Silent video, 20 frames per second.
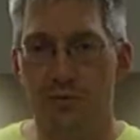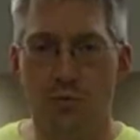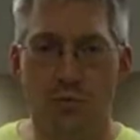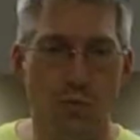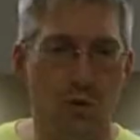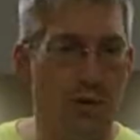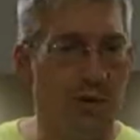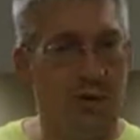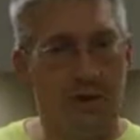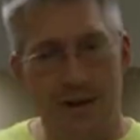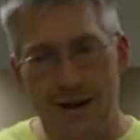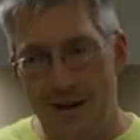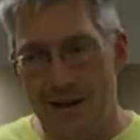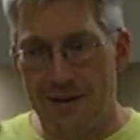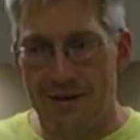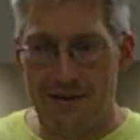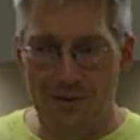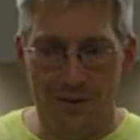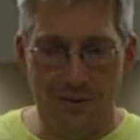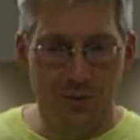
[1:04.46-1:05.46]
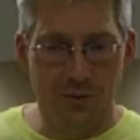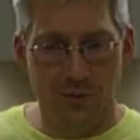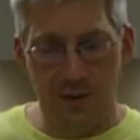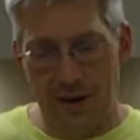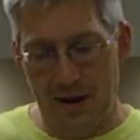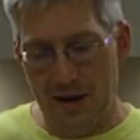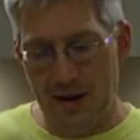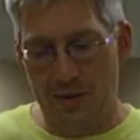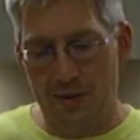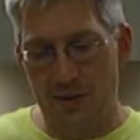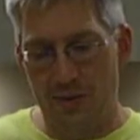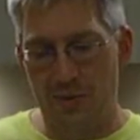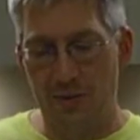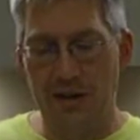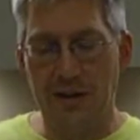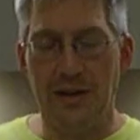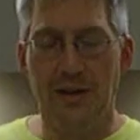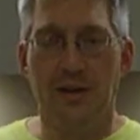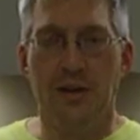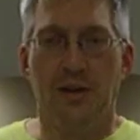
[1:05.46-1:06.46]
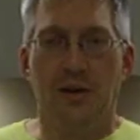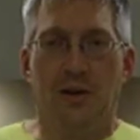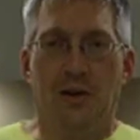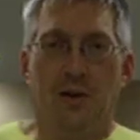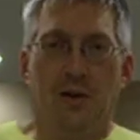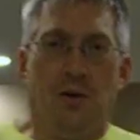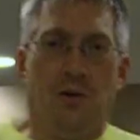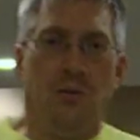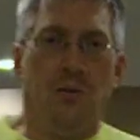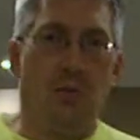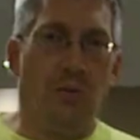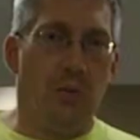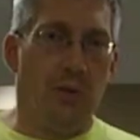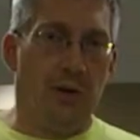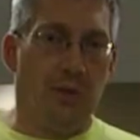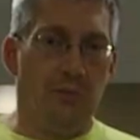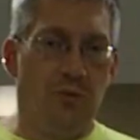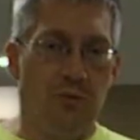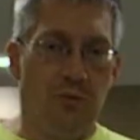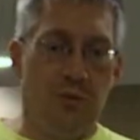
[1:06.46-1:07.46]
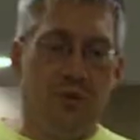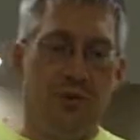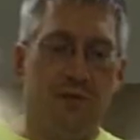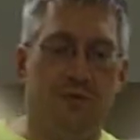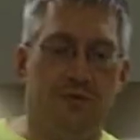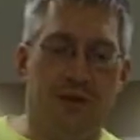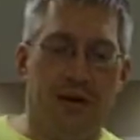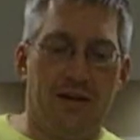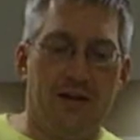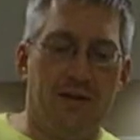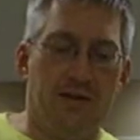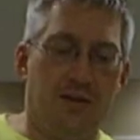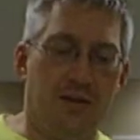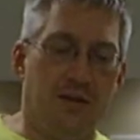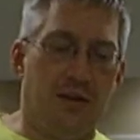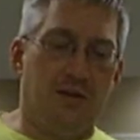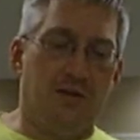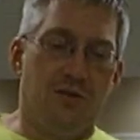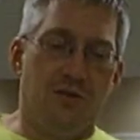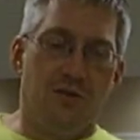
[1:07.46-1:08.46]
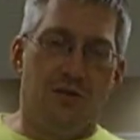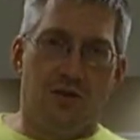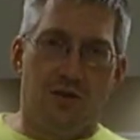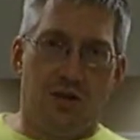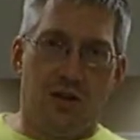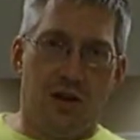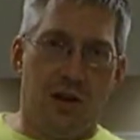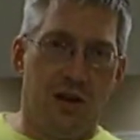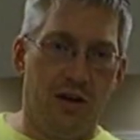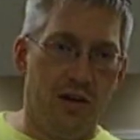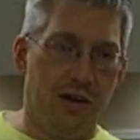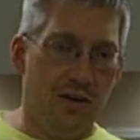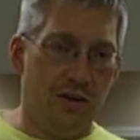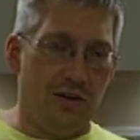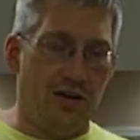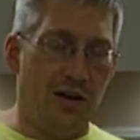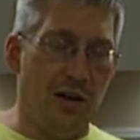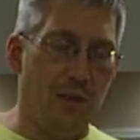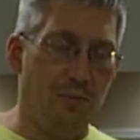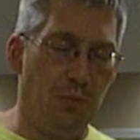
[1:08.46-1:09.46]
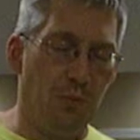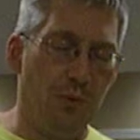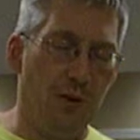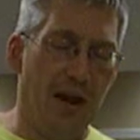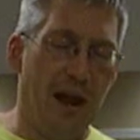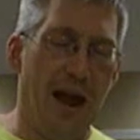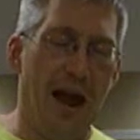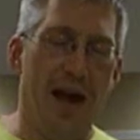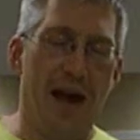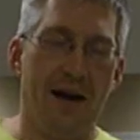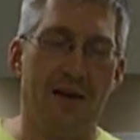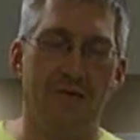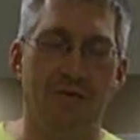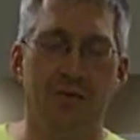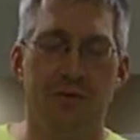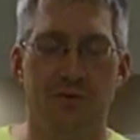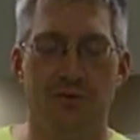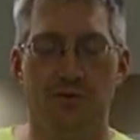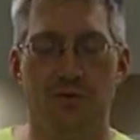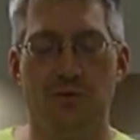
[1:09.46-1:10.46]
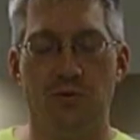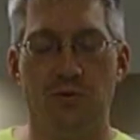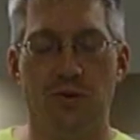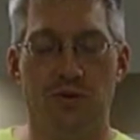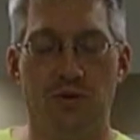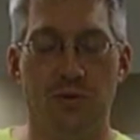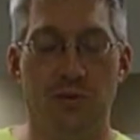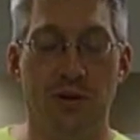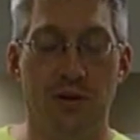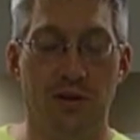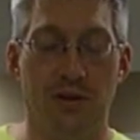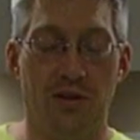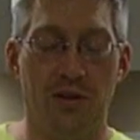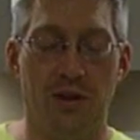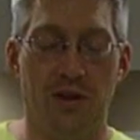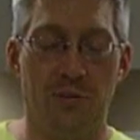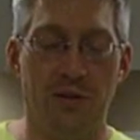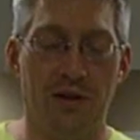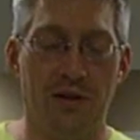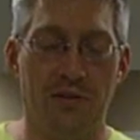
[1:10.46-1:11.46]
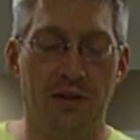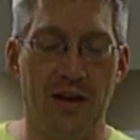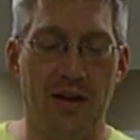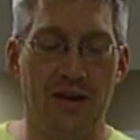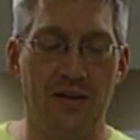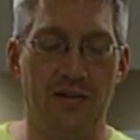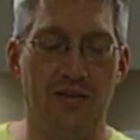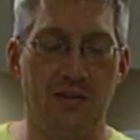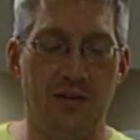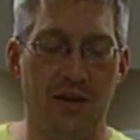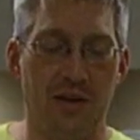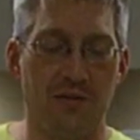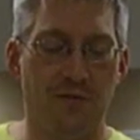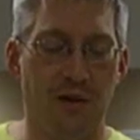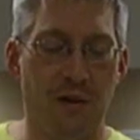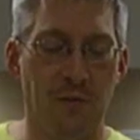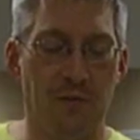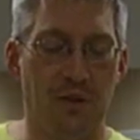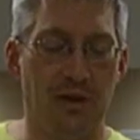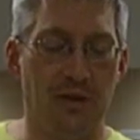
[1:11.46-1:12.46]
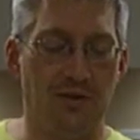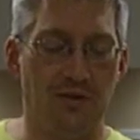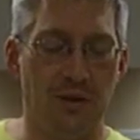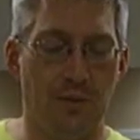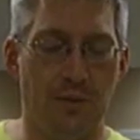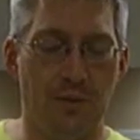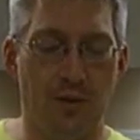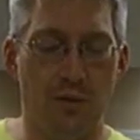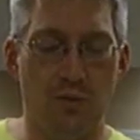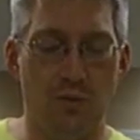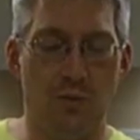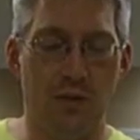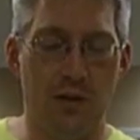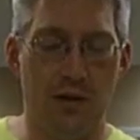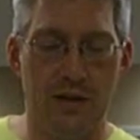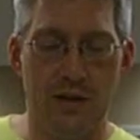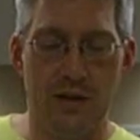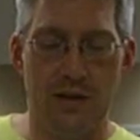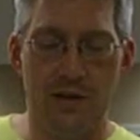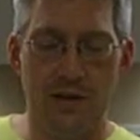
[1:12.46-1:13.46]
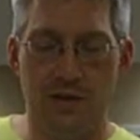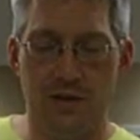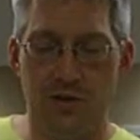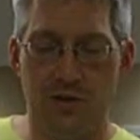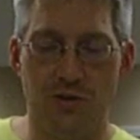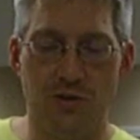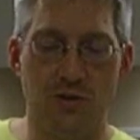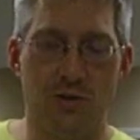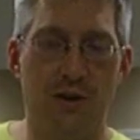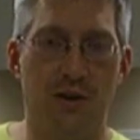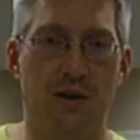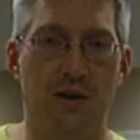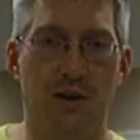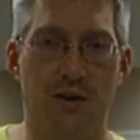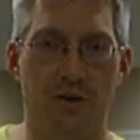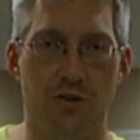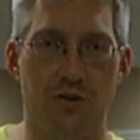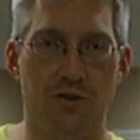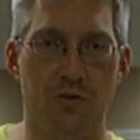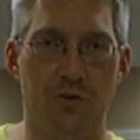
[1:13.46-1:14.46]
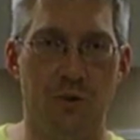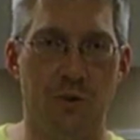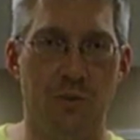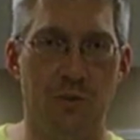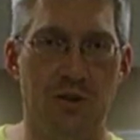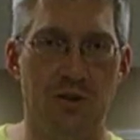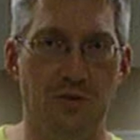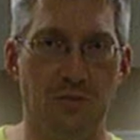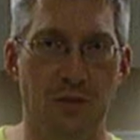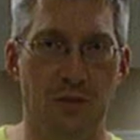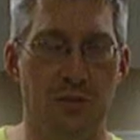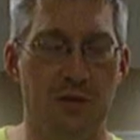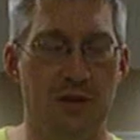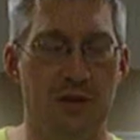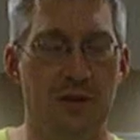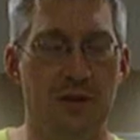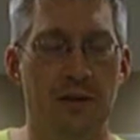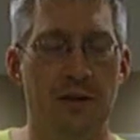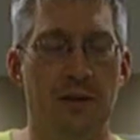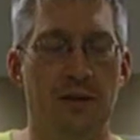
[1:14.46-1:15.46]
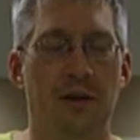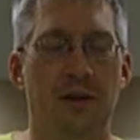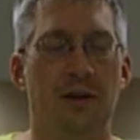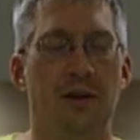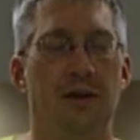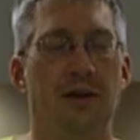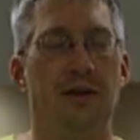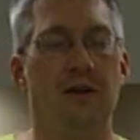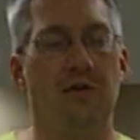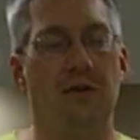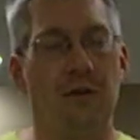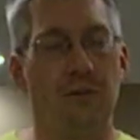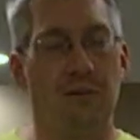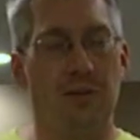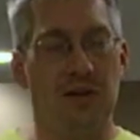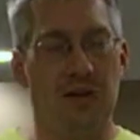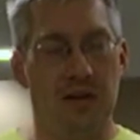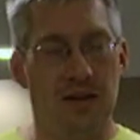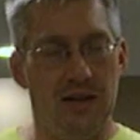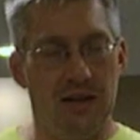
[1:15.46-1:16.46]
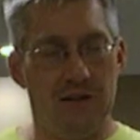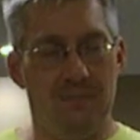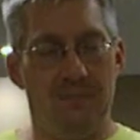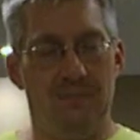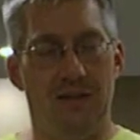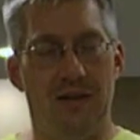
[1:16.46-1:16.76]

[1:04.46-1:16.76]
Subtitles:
1 and 2 and 3. But what I'm doing effectively is just cutting the tempo in half. So another way to think about that is, like, if I play something 1 E and a 2 at 120 beats per minute, if I play it